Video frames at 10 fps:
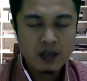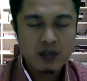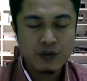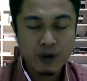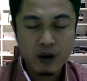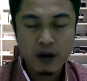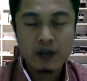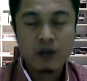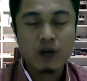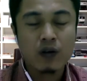
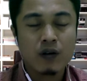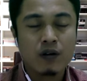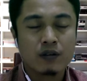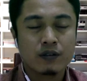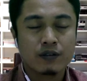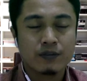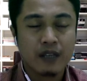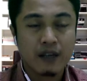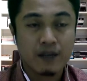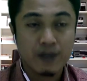join or to
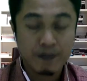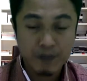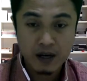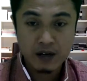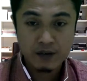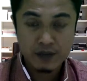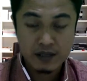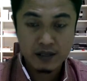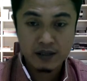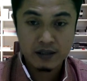become the part of this
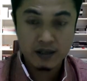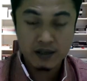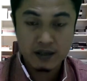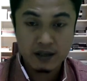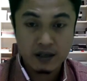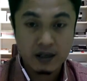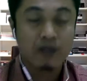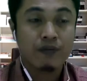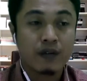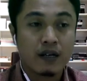international
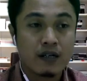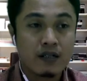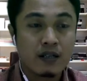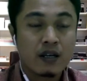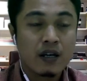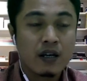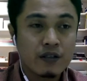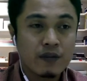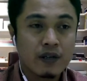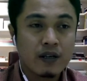conference,
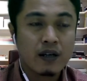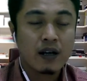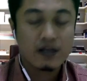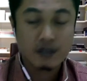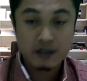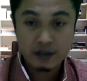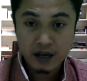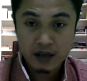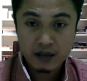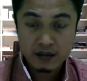you will guys
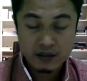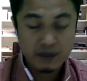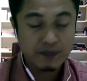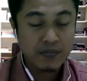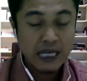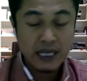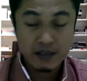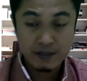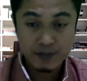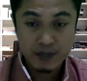contacted me
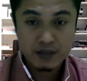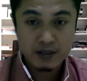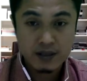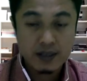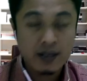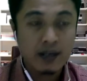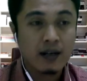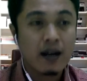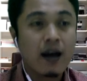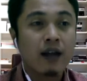in person
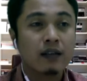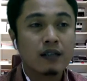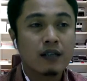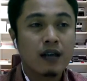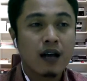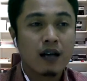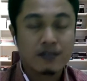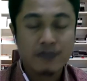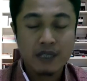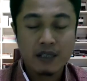and then ask
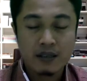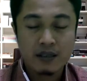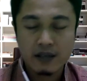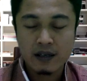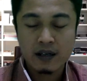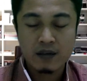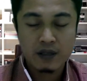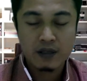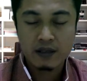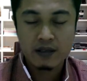me the detail
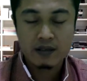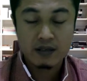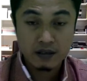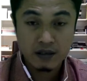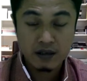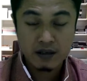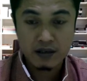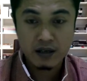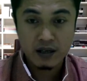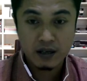about this
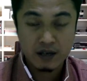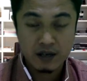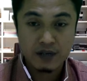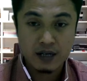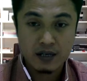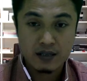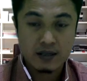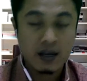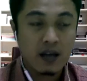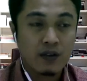international conference.
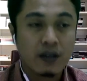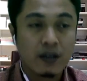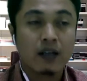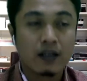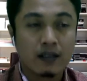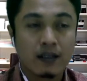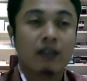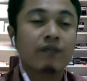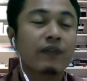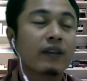Yeah, you can
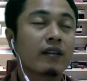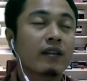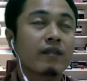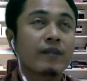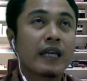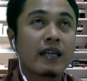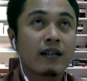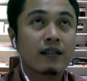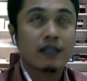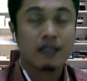contact me
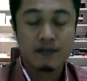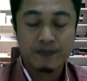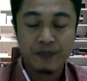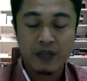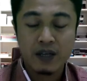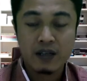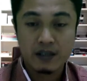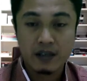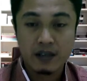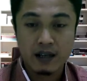here in
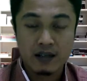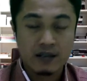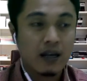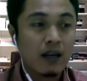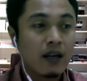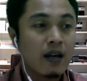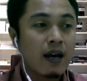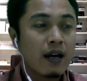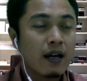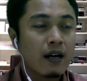details. Yeah.
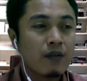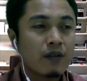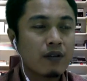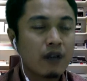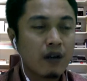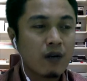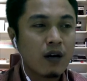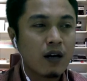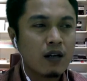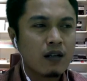And then that
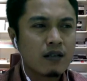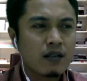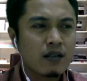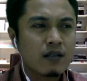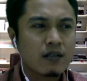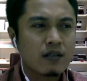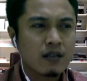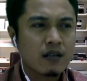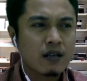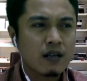one, since
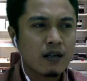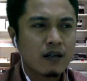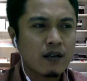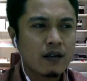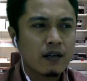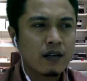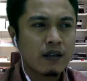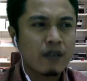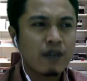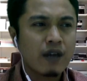the
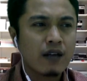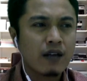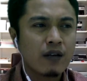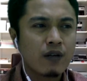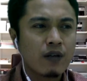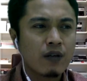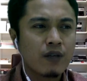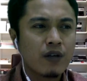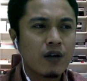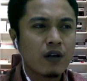event here will
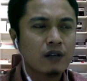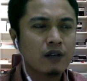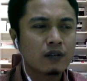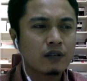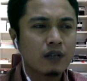be on